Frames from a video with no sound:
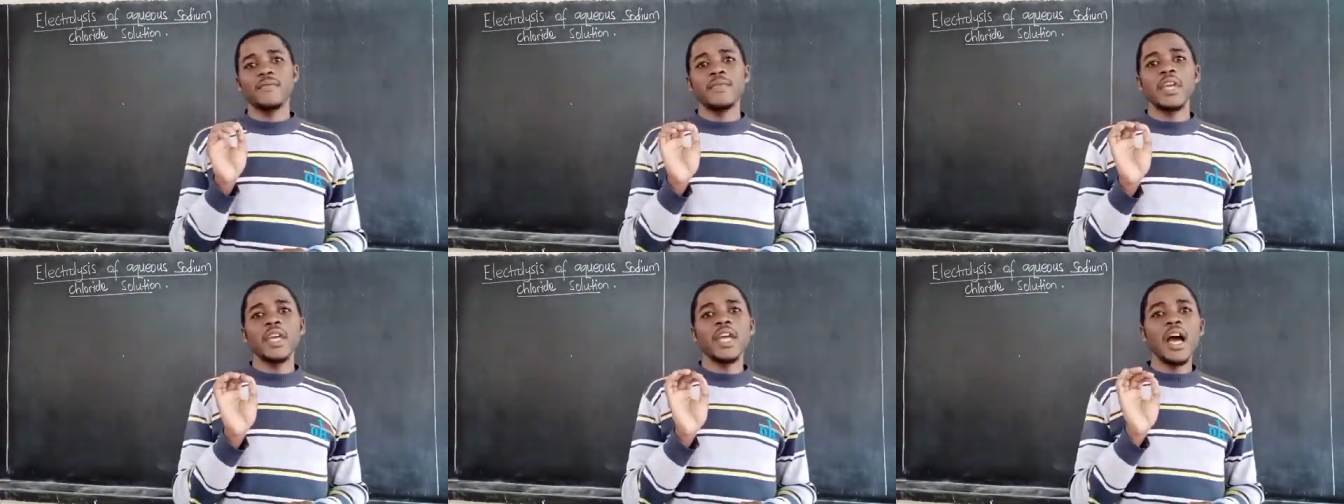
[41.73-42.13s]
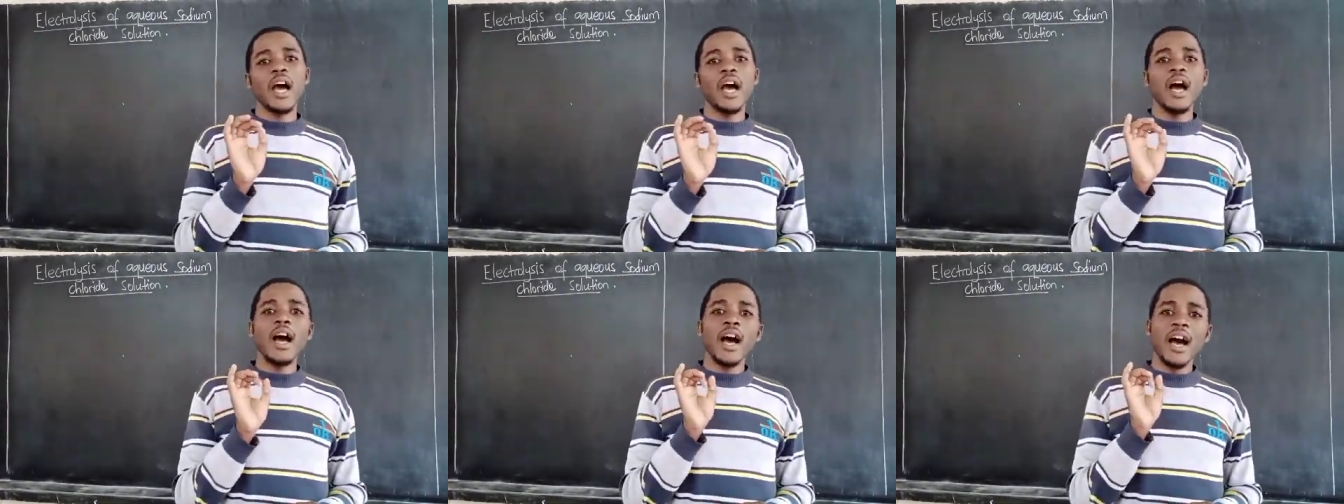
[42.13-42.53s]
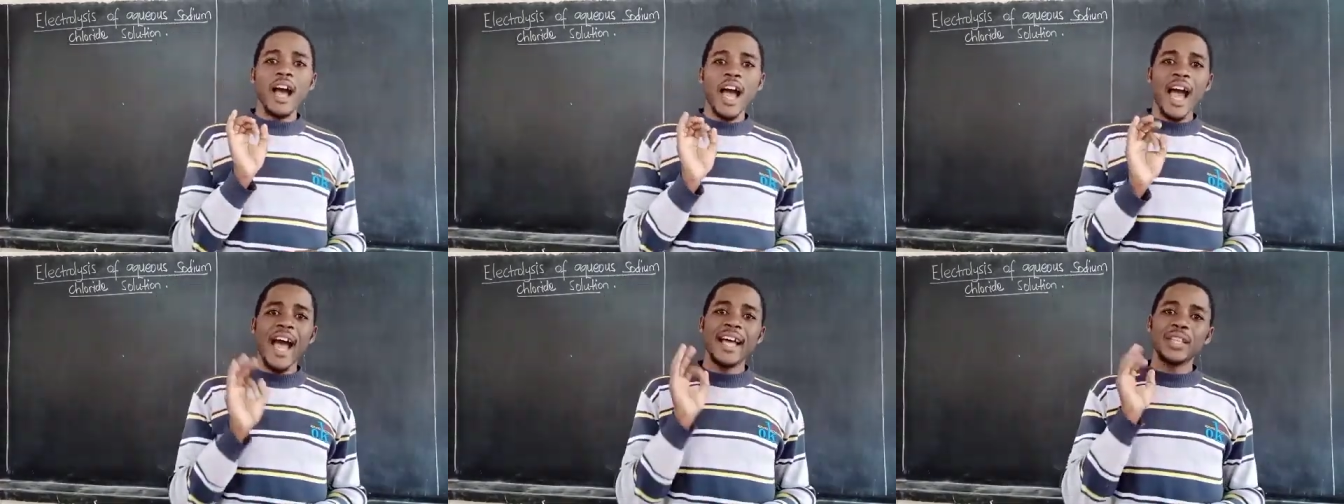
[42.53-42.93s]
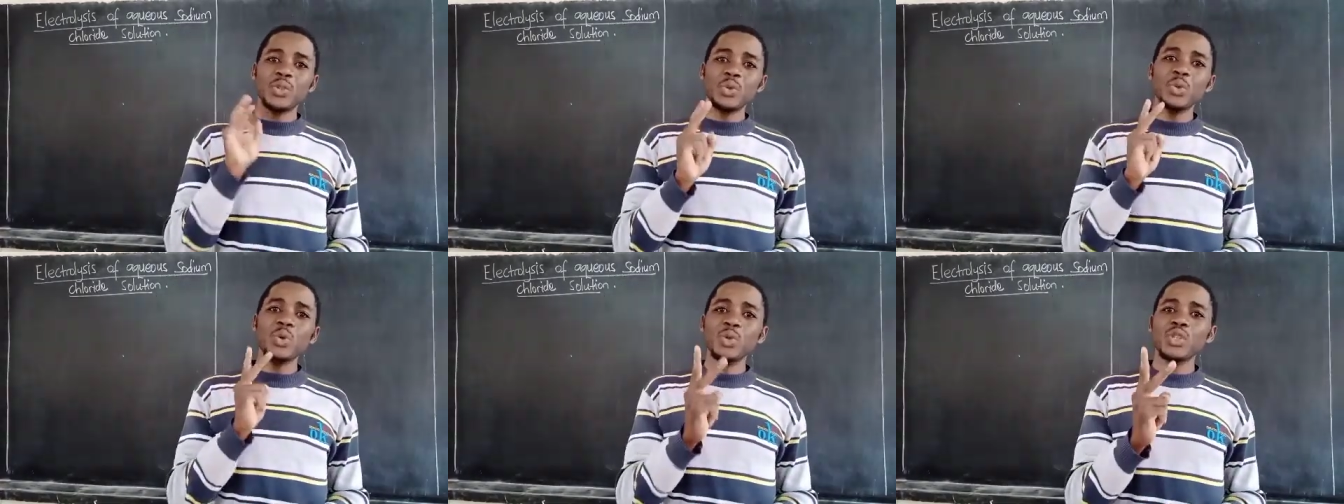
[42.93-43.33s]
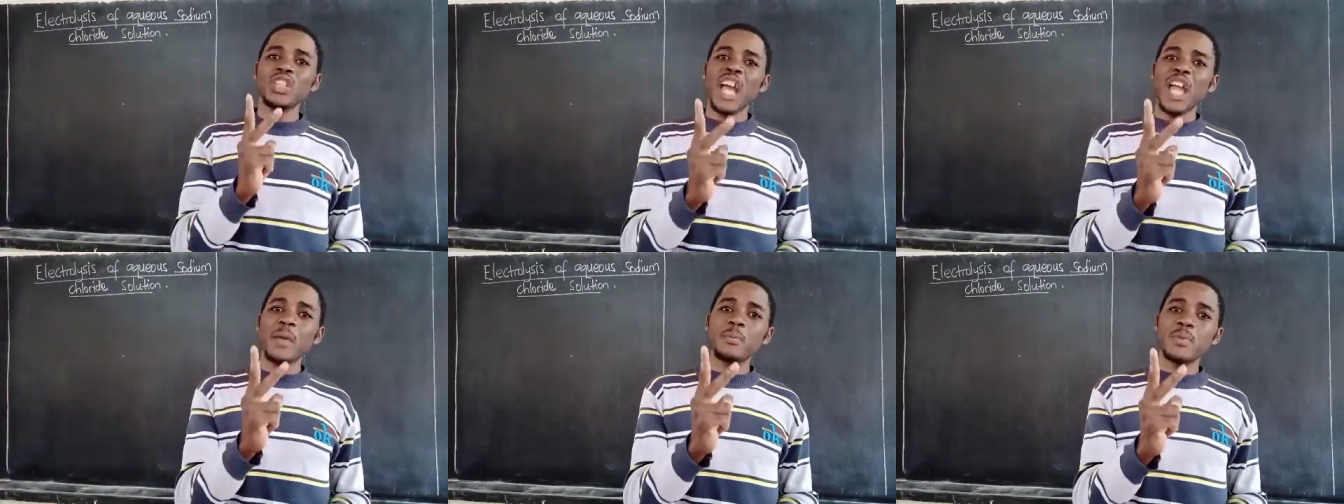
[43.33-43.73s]
there are two
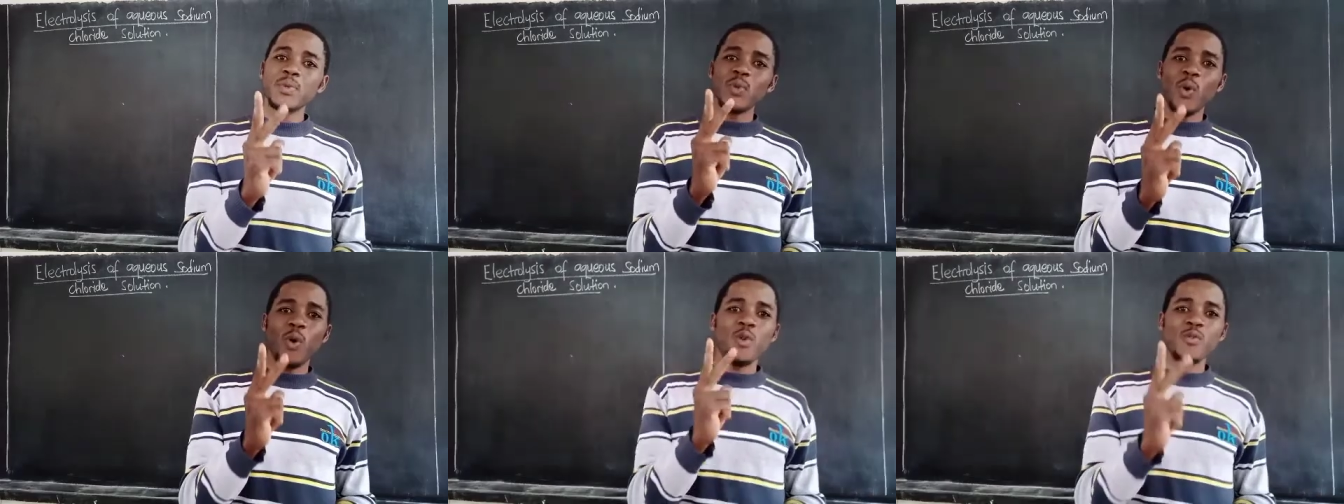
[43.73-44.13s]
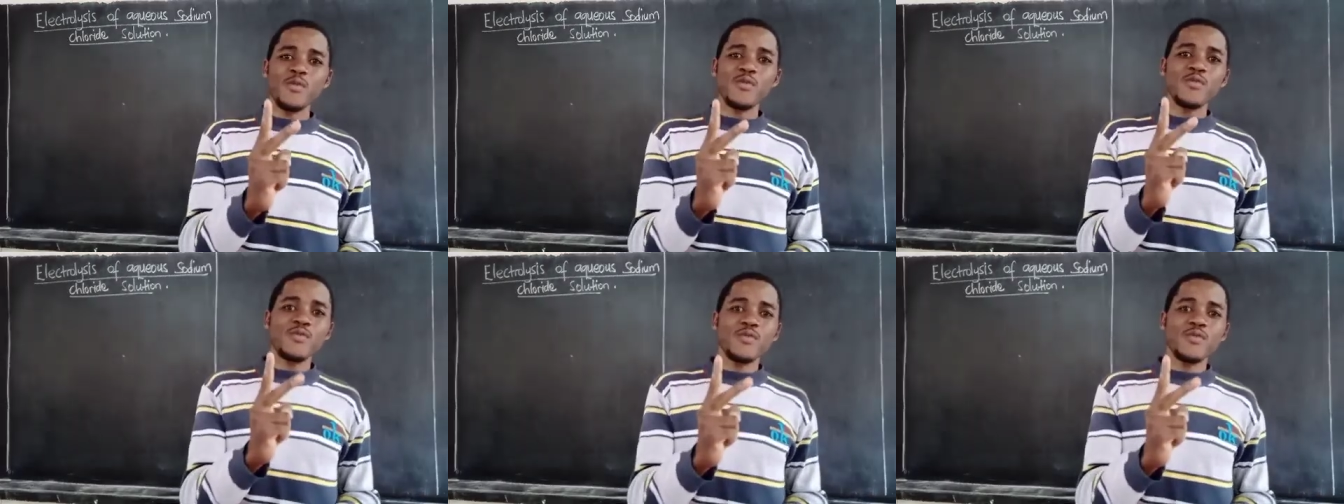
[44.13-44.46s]
types of